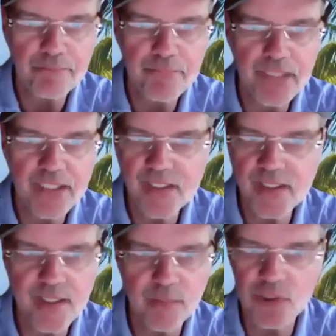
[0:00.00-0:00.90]
This is
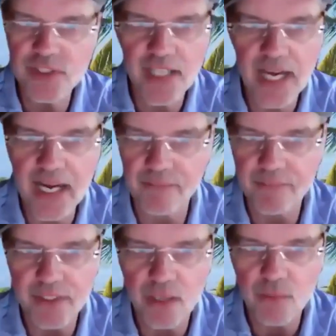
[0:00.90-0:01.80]
similar to that.
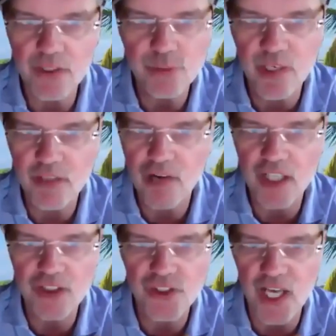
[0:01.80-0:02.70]
I want to spread
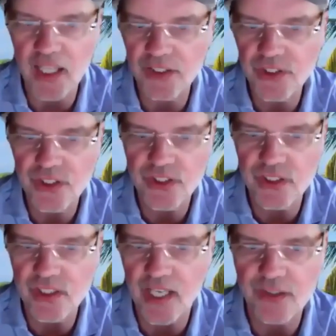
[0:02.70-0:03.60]
Rodger's knowledge because he's
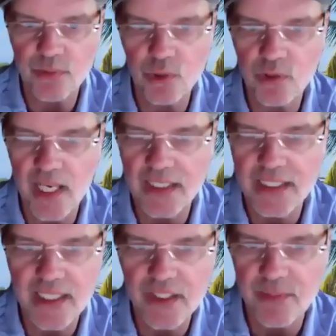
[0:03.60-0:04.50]
got some cool
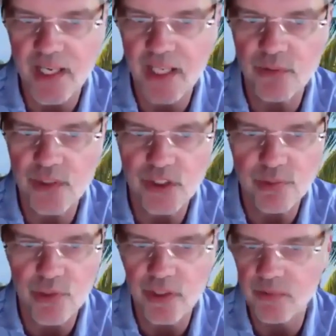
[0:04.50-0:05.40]
ideas. My head was
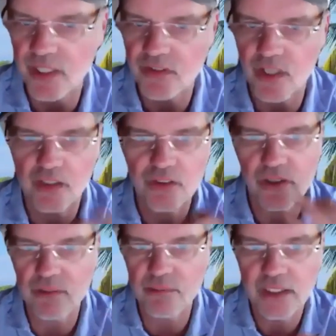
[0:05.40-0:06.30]
exploding when I talked to
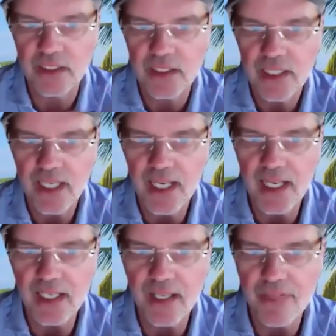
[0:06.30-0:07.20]
him,
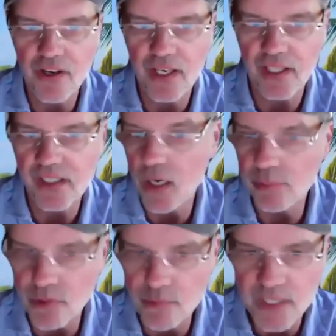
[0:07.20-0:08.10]
and I thought I could help a
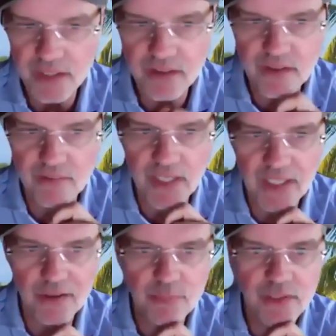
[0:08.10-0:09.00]
little bit because I've got a
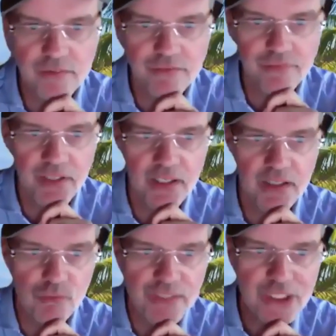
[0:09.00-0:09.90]
little bit of
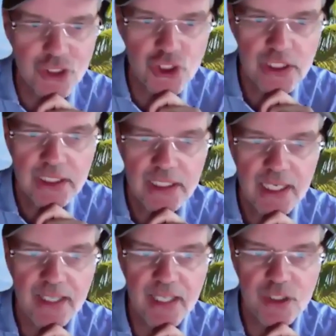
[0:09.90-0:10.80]
reach,
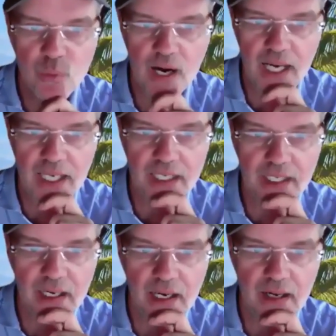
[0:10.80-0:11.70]
and that's why
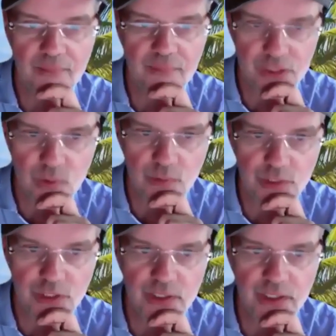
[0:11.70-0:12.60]
we're
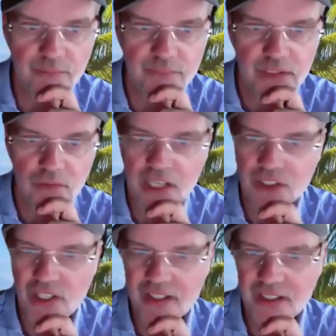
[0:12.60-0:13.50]
doing it.
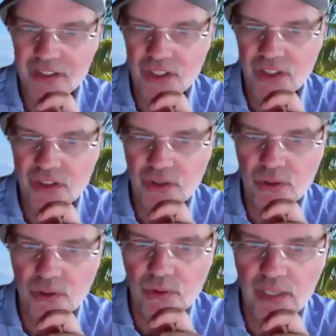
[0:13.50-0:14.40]
Rodger, anything just
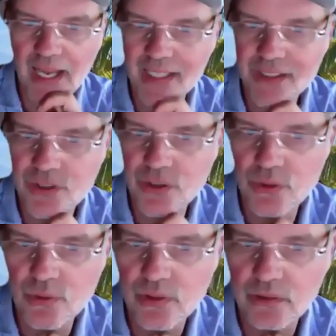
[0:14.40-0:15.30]
to add
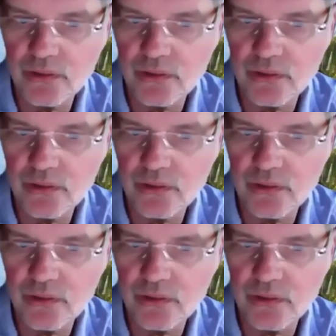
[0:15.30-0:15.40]
to